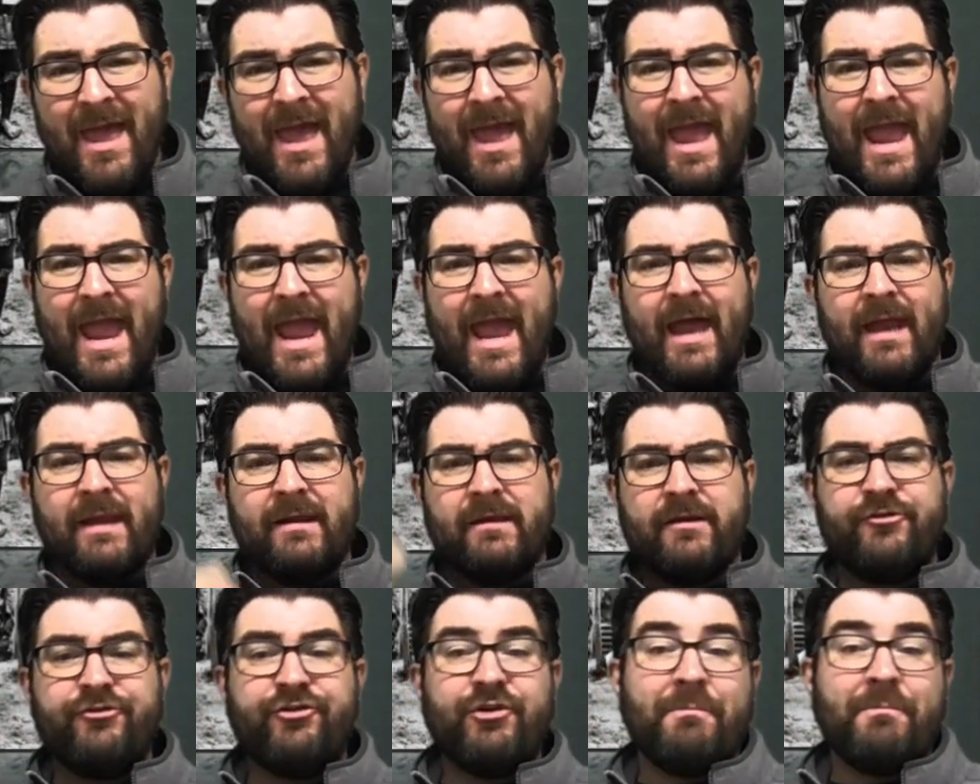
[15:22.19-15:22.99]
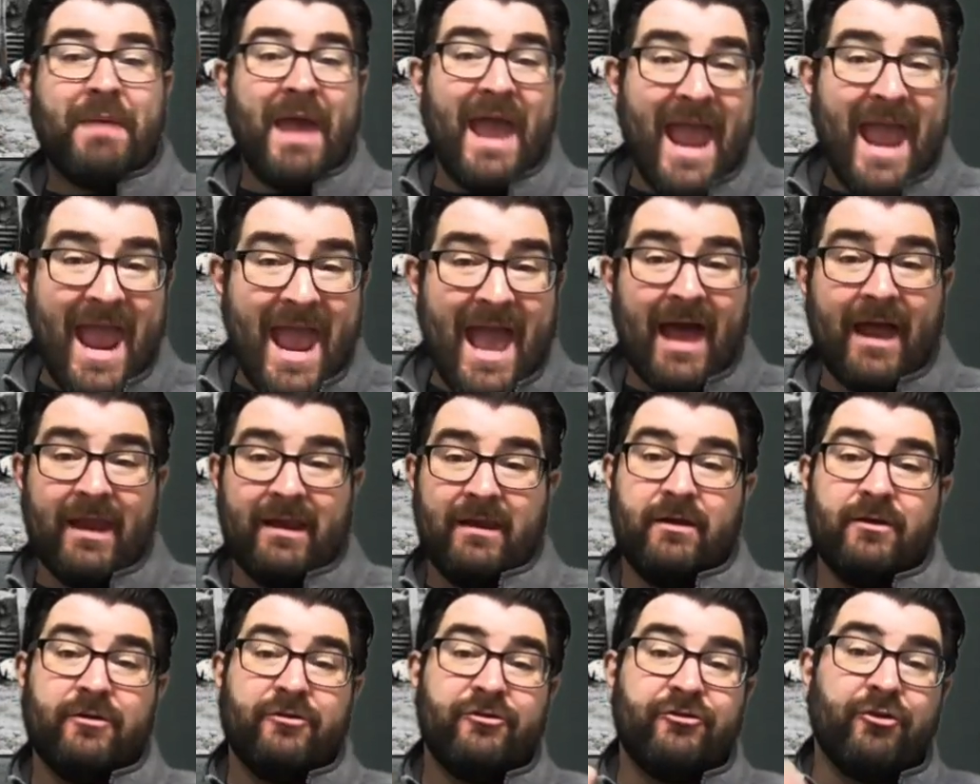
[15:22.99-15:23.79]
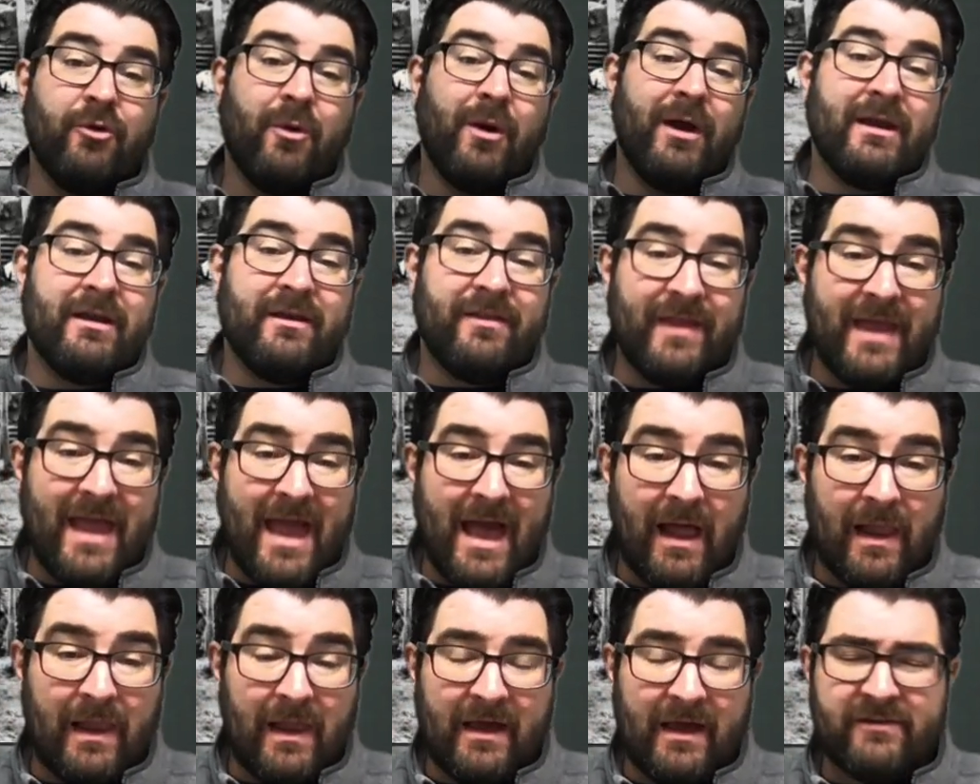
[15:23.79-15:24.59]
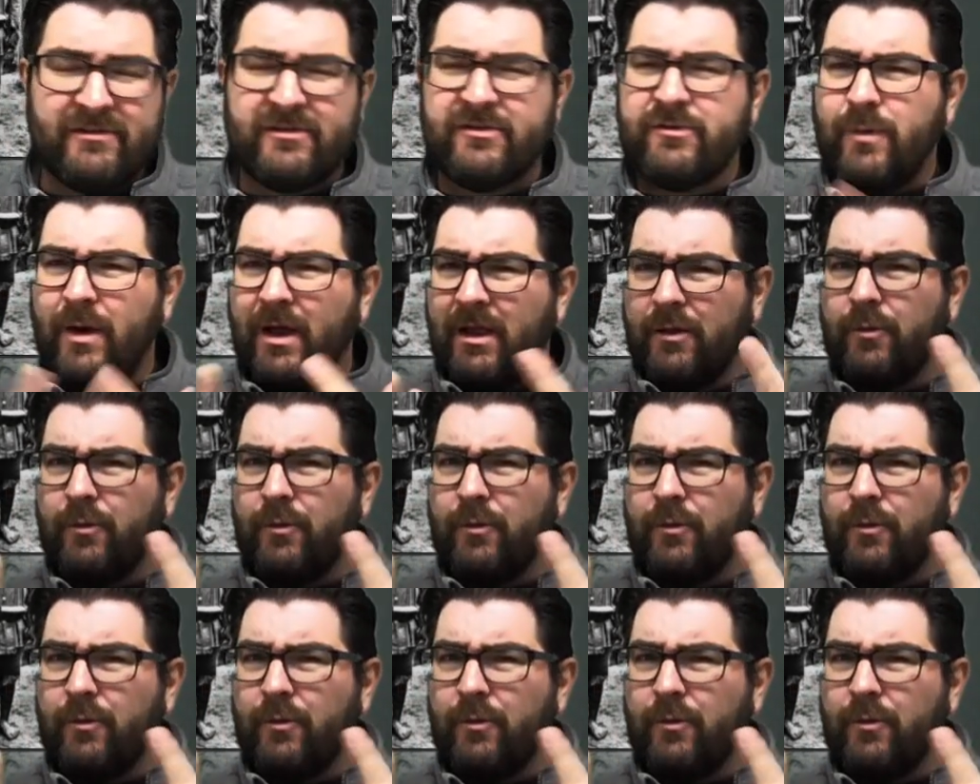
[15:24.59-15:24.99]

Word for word: And Japan joined the Allies as well,